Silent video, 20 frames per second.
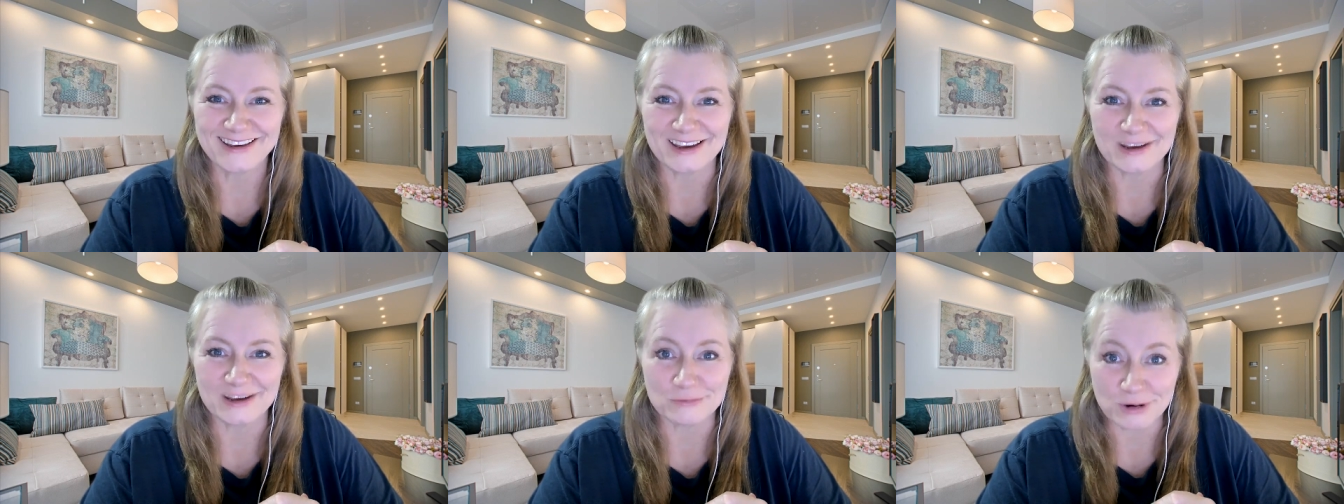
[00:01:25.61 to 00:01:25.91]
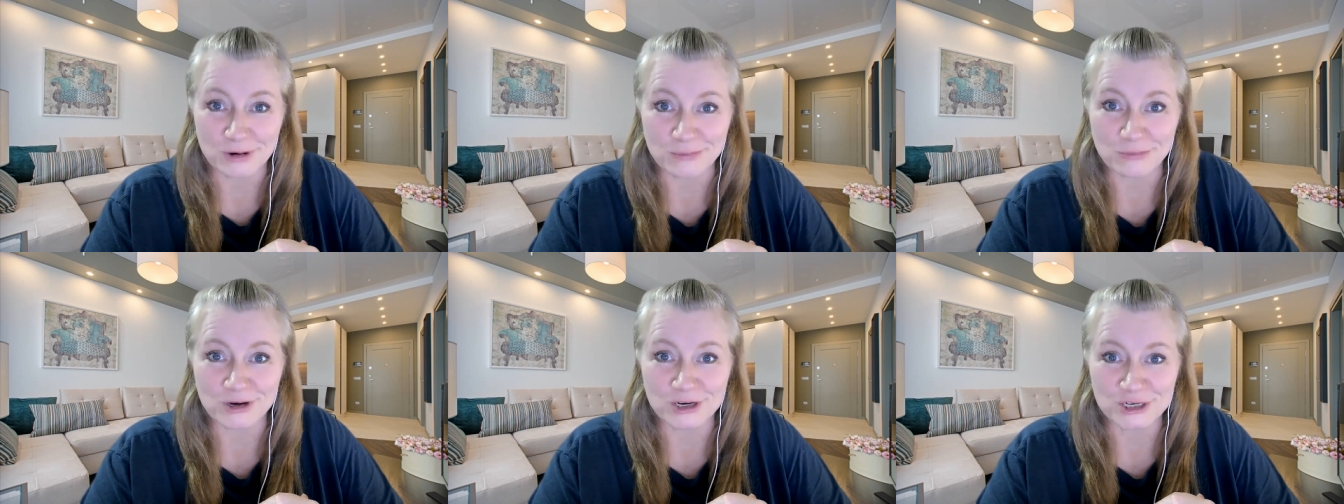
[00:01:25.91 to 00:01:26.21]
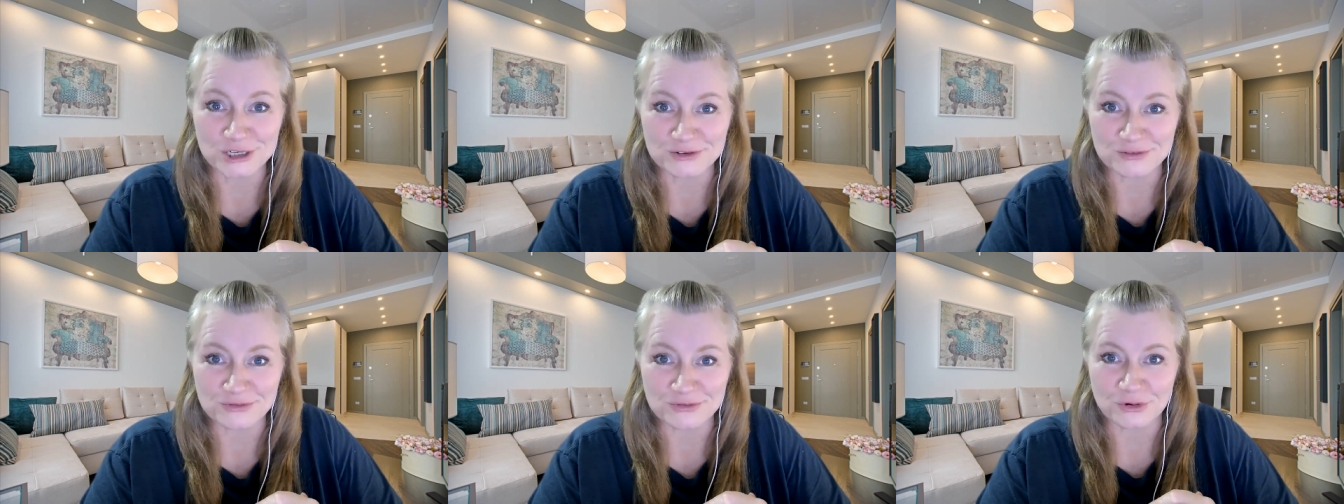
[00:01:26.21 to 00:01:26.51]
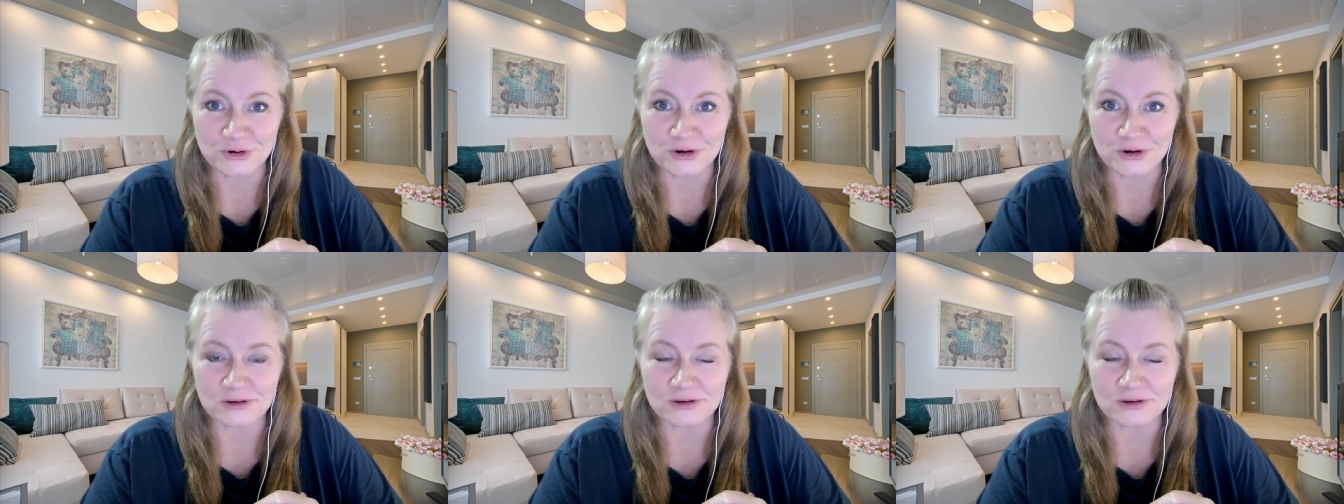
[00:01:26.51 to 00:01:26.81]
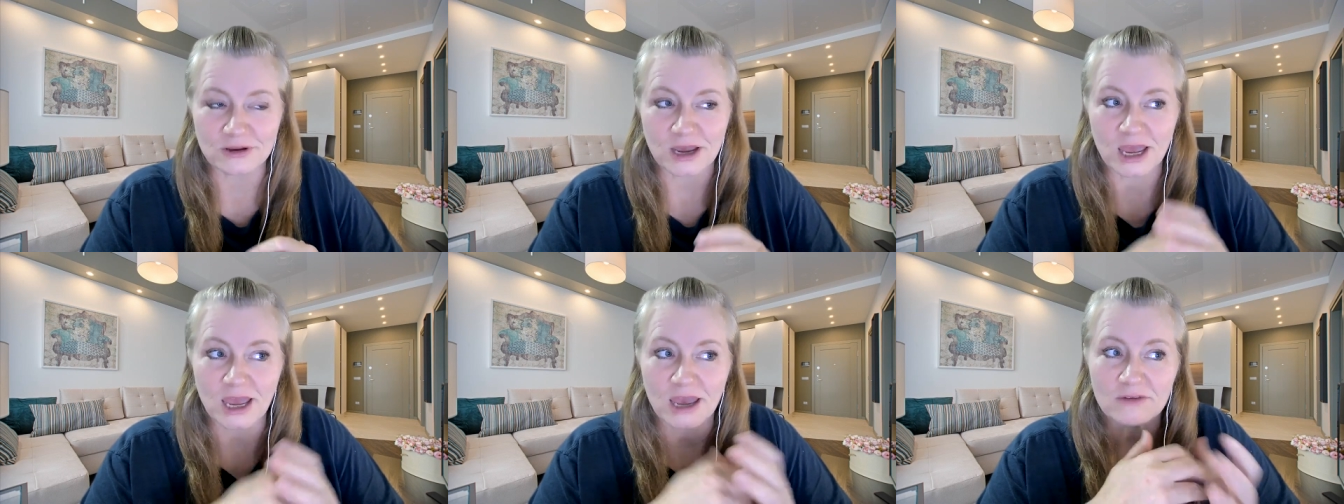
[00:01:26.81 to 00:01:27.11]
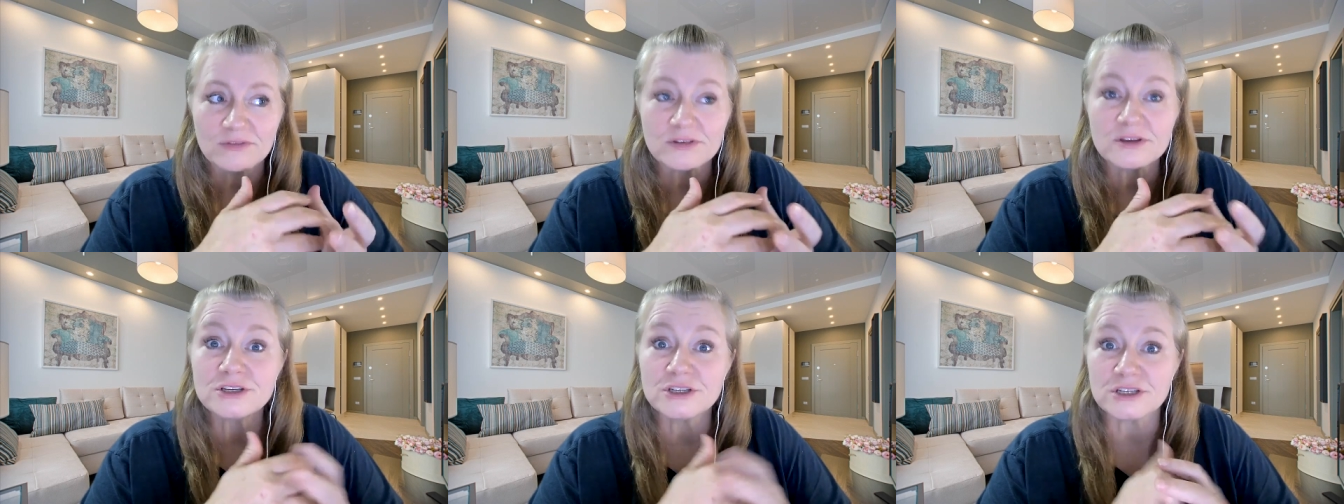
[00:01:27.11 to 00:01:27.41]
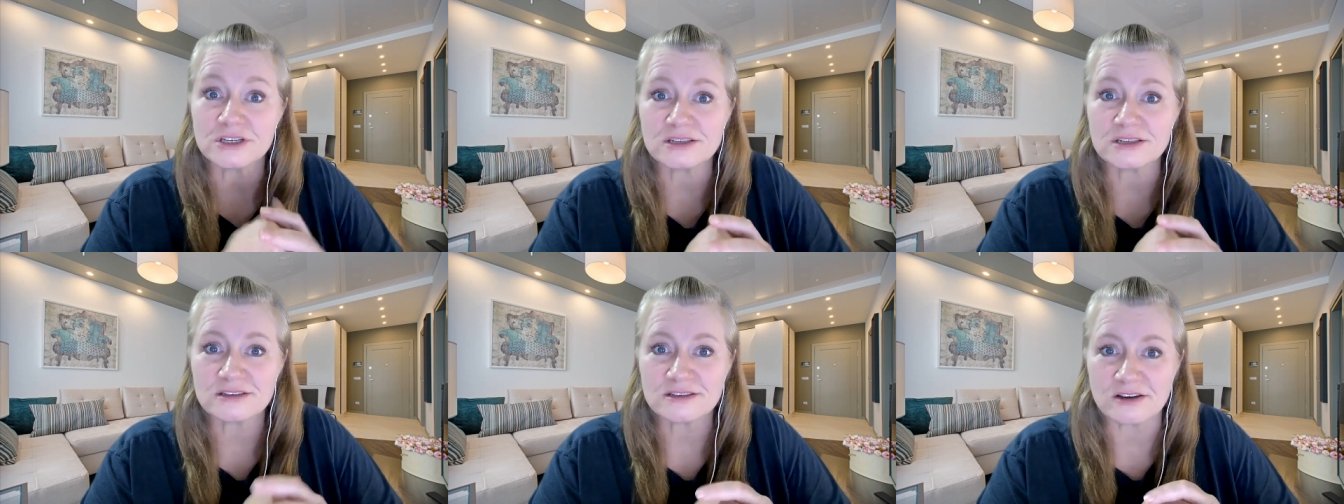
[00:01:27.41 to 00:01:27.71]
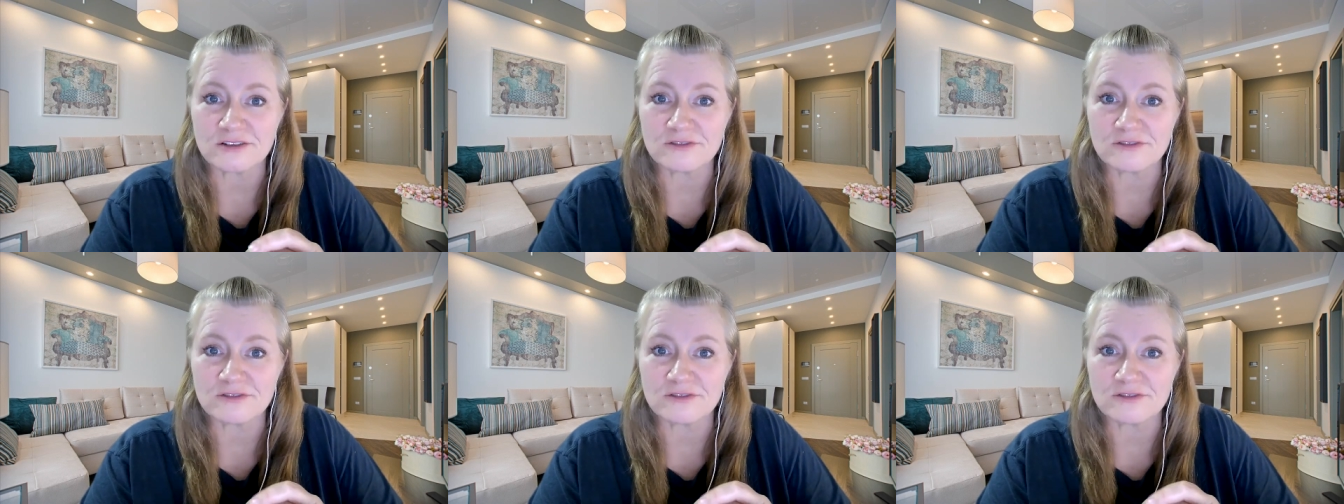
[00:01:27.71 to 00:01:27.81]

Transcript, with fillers: in preparation for it i have the gist